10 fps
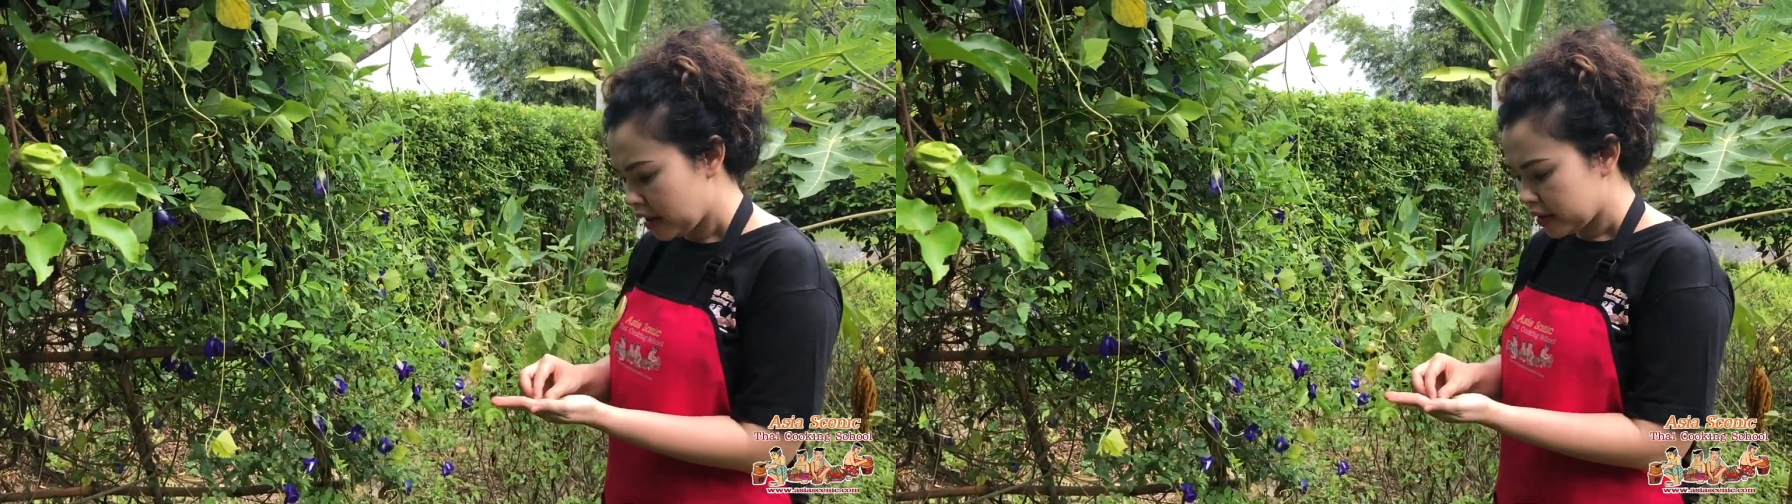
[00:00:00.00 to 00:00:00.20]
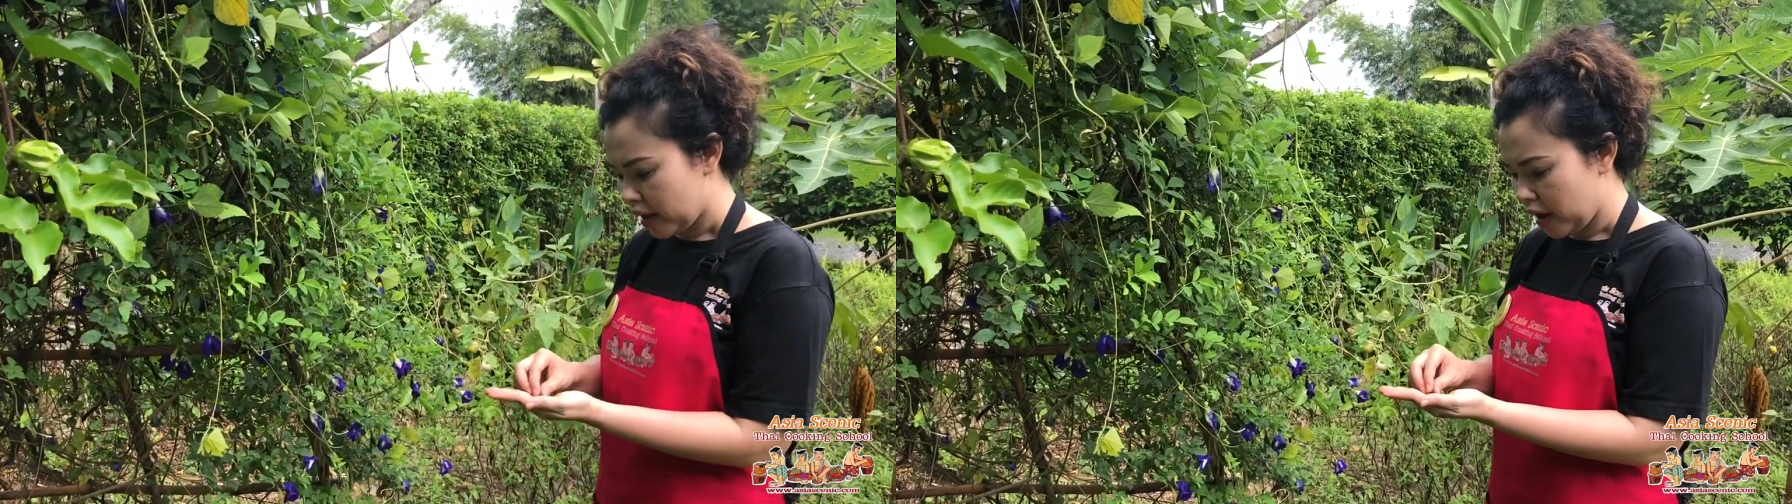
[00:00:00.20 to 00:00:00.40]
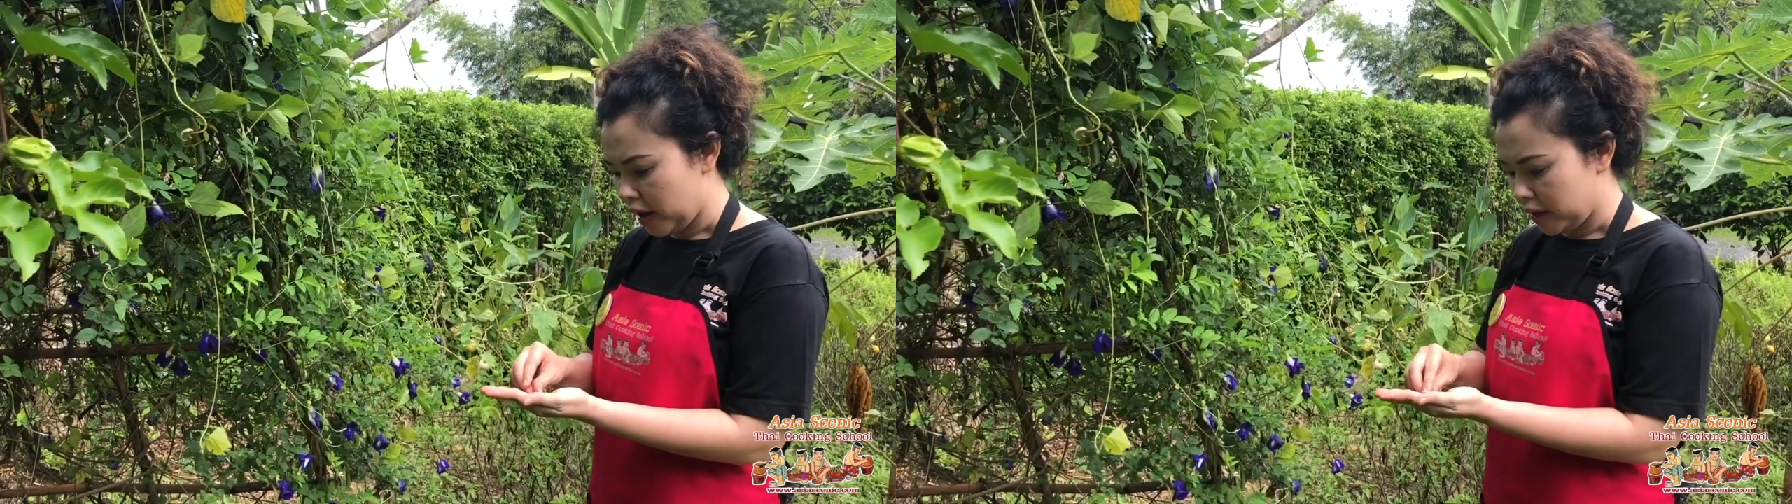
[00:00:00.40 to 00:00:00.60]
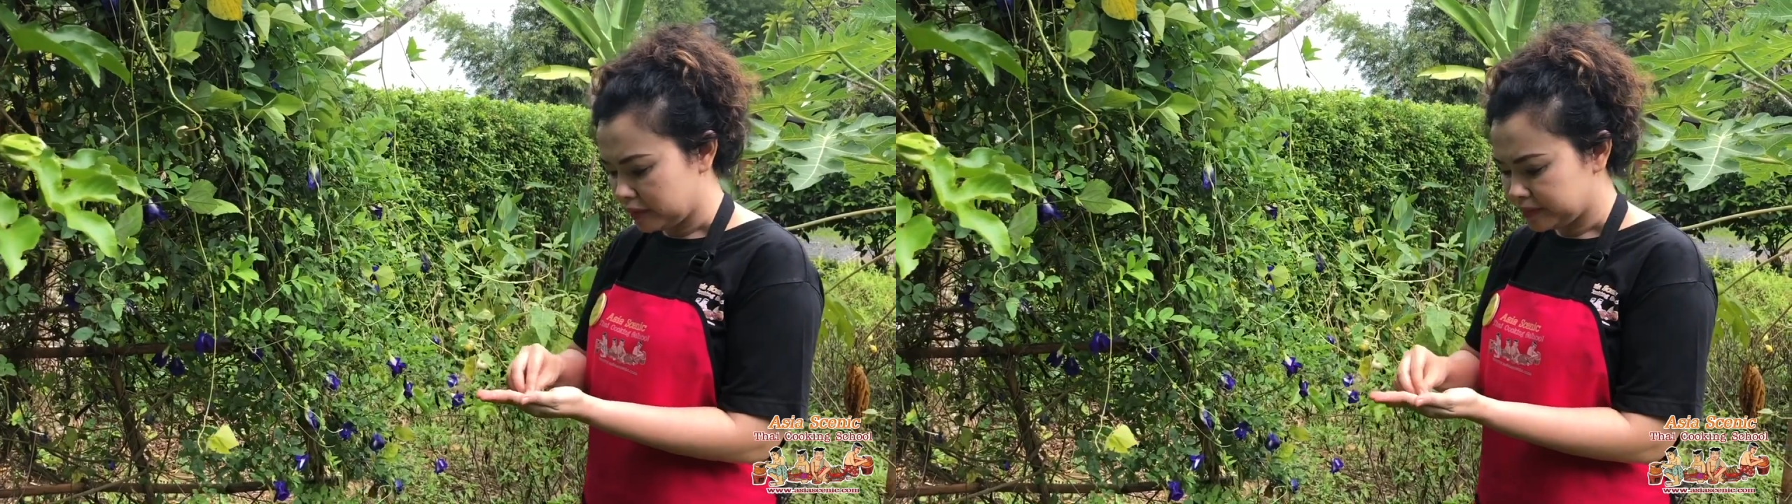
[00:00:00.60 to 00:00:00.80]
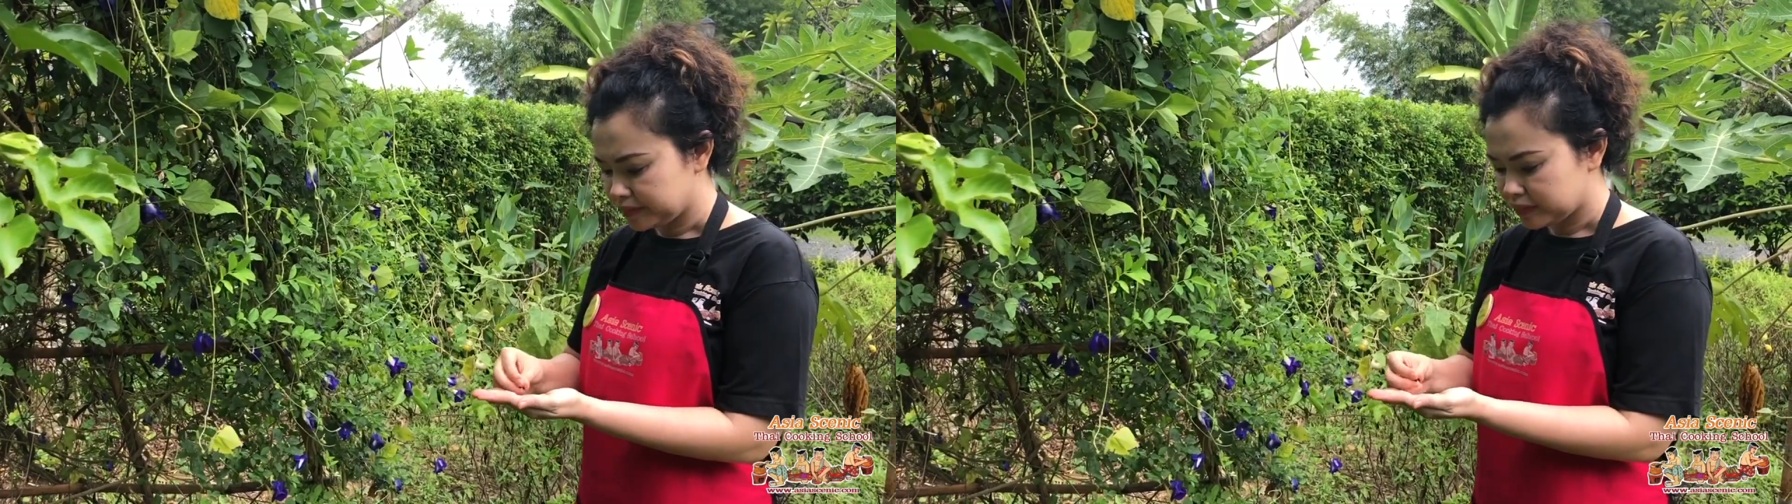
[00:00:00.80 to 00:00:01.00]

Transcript: So